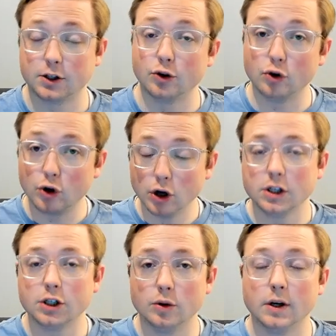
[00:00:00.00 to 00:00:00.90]
So you
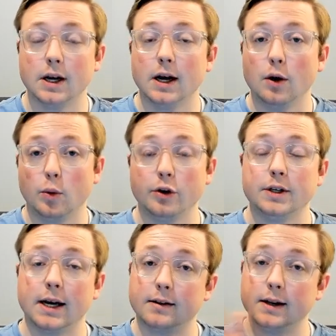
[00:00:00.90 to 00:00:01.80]
could do it where you
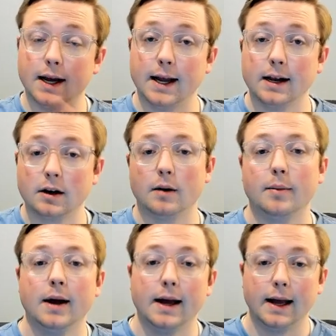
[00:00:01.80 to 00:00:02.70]
take the net
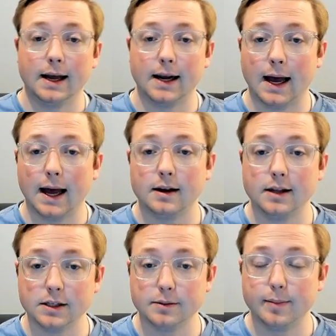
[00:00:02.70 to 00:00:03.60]
income and add
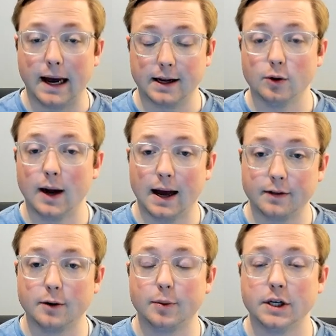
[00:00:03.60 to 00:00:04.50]
these back. You add
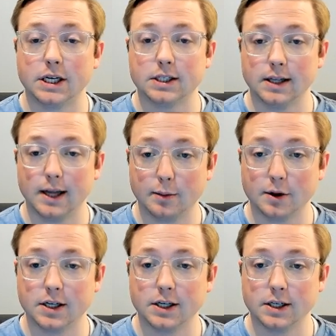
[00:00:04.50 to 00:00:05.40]
the depreciation, the
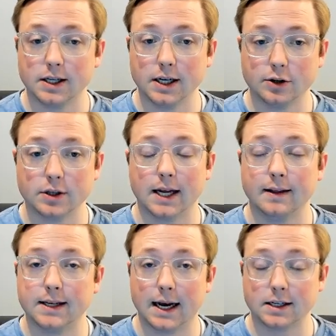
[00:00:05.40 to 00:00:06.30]
amortization, the interest, and
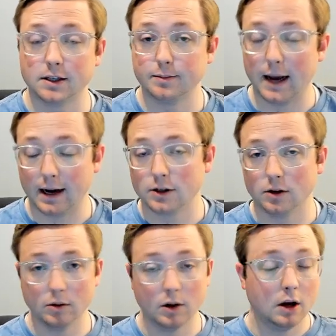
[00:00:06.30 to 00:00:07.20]
the taxes back.
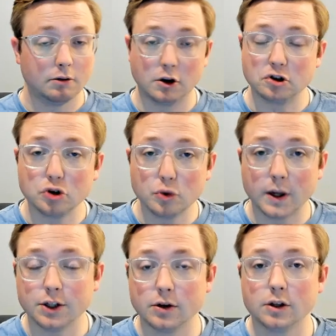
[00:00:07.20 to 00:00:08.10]
So there are two
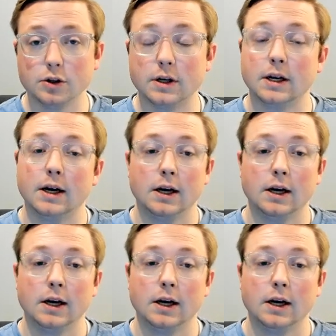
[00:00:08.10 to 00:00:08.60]
ways you could do it.